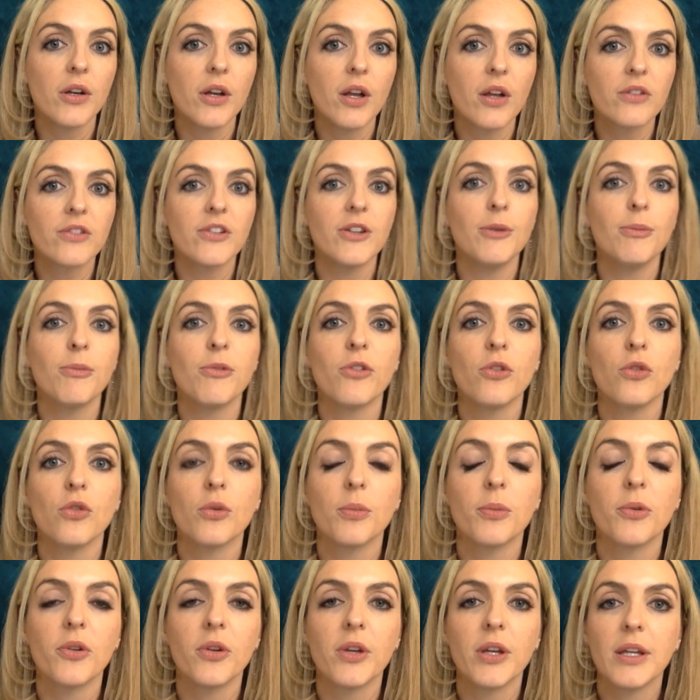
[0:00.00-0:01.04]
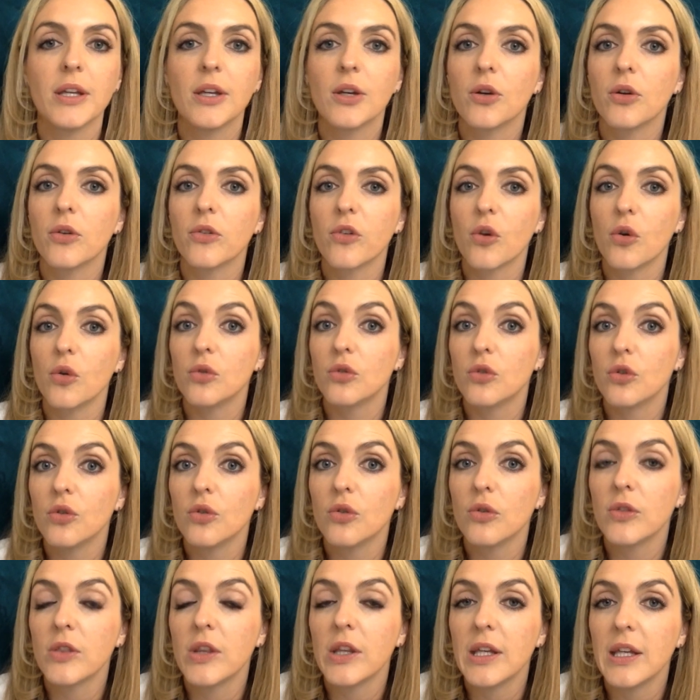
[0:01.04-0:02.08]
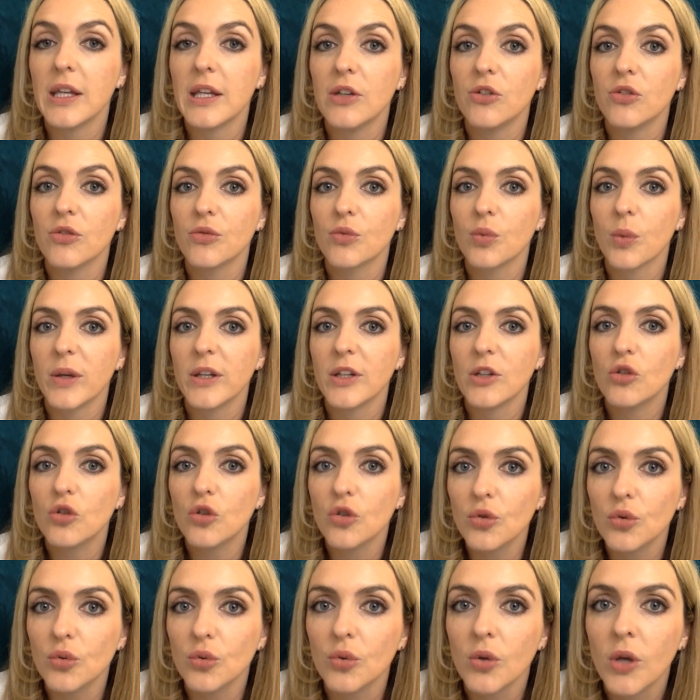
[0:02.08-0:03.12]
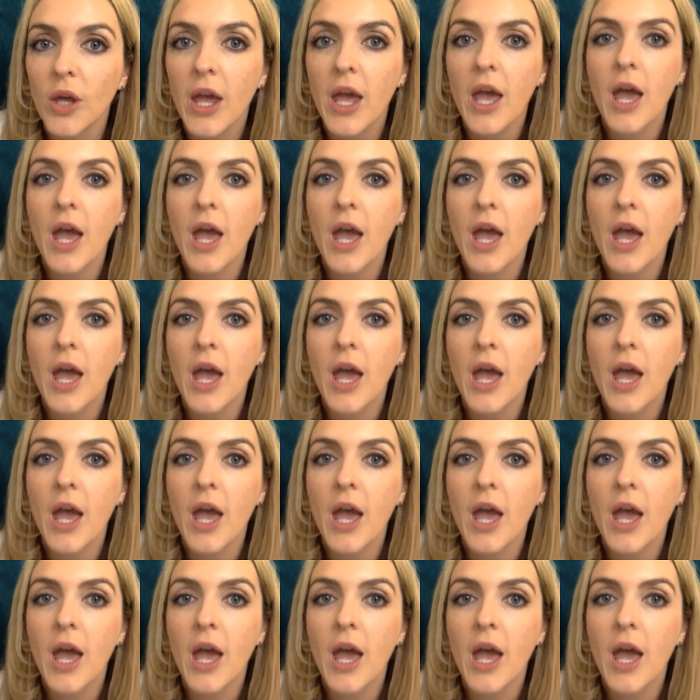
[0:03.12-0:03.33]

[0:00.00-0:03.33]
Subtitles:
not deemed suitable in girls under the age of 22.